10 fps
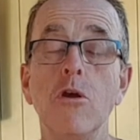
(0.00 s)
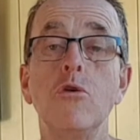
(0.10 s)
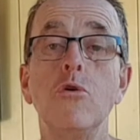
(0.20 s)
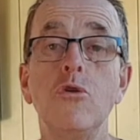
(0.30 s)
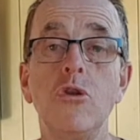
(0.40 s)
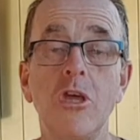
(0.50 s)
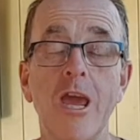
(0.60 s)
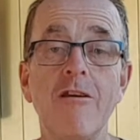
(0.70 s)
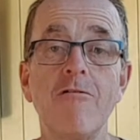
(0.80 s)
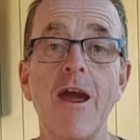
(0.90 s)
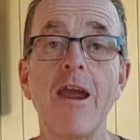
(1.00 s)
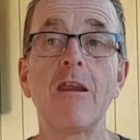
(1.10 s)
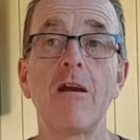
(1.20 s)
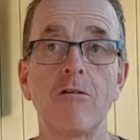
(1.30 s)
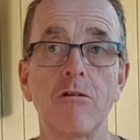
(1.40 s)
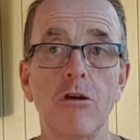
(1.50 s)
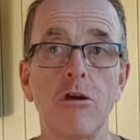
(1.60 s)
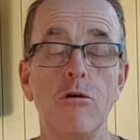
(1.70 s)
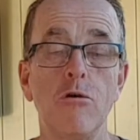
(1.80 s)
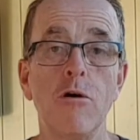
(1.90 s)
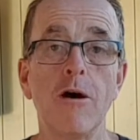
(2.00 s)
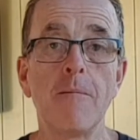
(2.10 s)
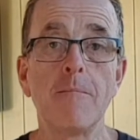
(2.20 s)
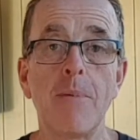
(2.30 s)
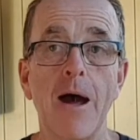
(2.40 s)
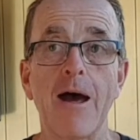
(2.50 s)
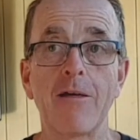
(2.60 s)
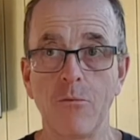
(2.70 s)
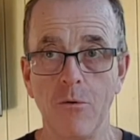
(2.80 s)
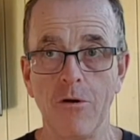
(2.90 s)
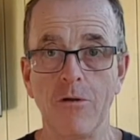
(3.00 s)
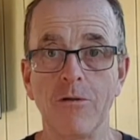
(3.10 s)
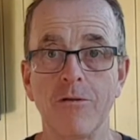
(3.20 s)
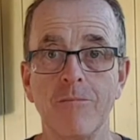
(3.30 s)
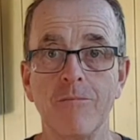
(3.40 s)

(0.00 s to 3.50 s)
to generate secure passwords.